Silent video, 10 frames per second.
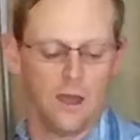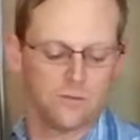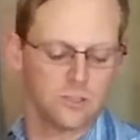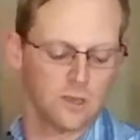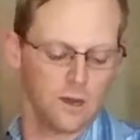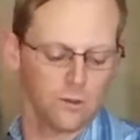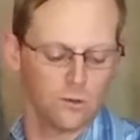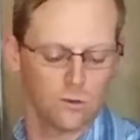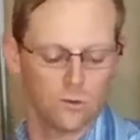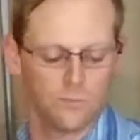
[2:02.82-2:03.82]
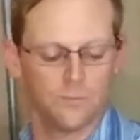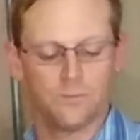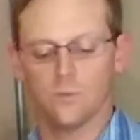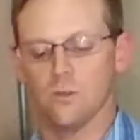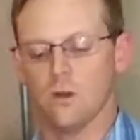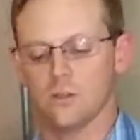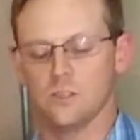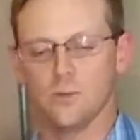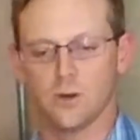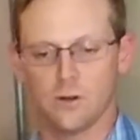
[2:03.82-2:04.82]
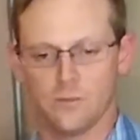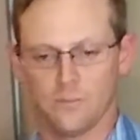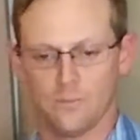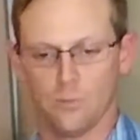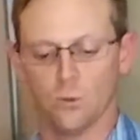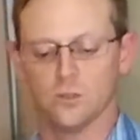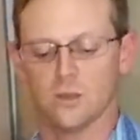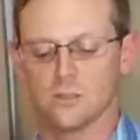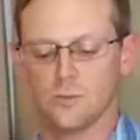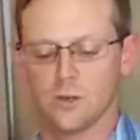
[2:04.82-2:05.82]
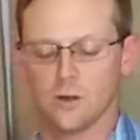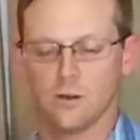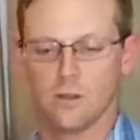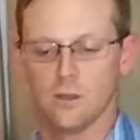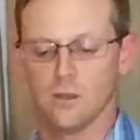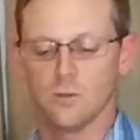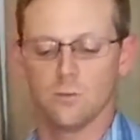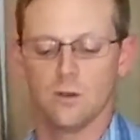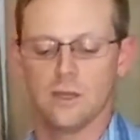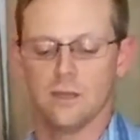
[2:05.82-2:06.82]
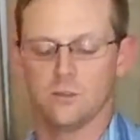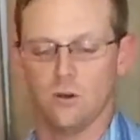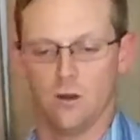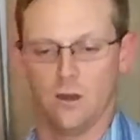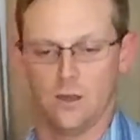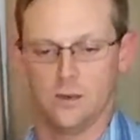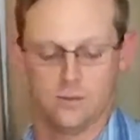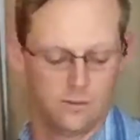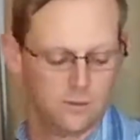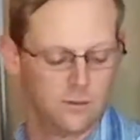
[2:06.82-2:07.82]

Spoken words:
I've just got a little oximeter, pulse oximeter. Put it in, turn on.